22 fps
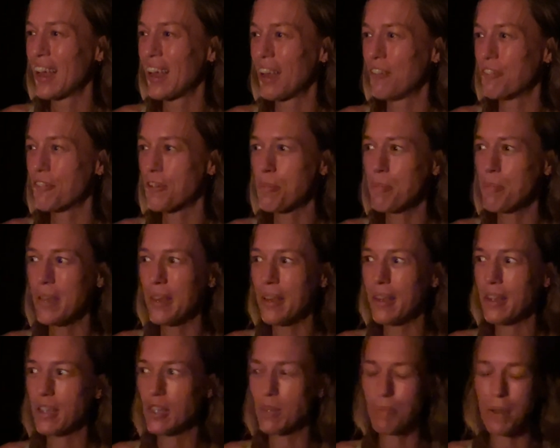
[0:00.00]
For me,
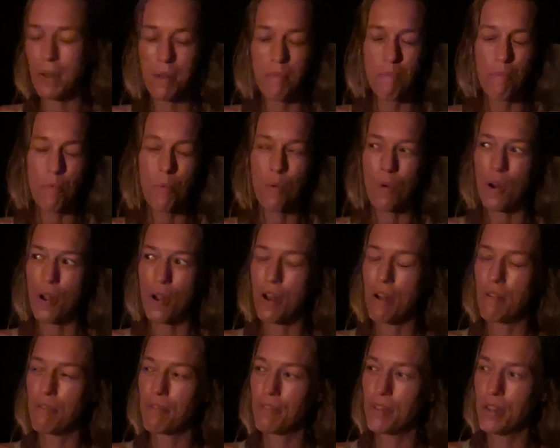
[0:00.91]
it's been more
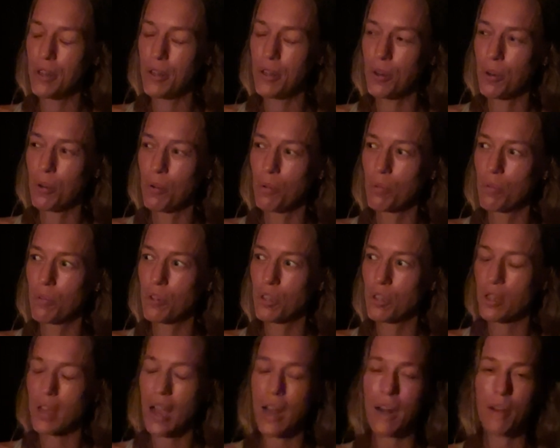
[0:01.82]
of, you know,
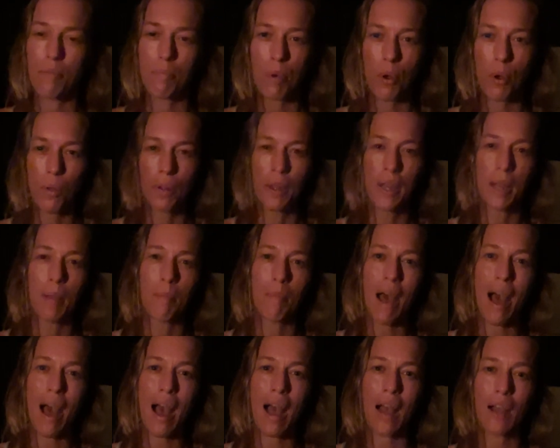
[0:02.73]
just kind of pulling
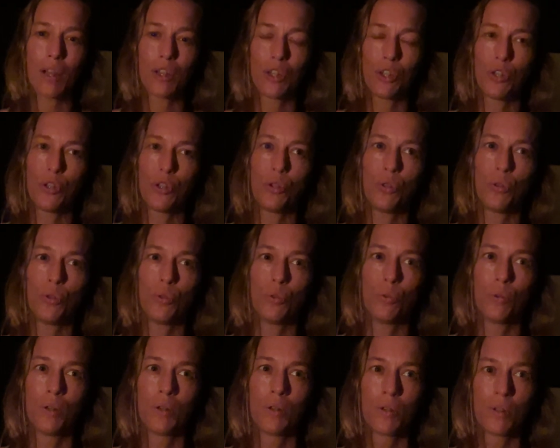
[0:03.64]
back to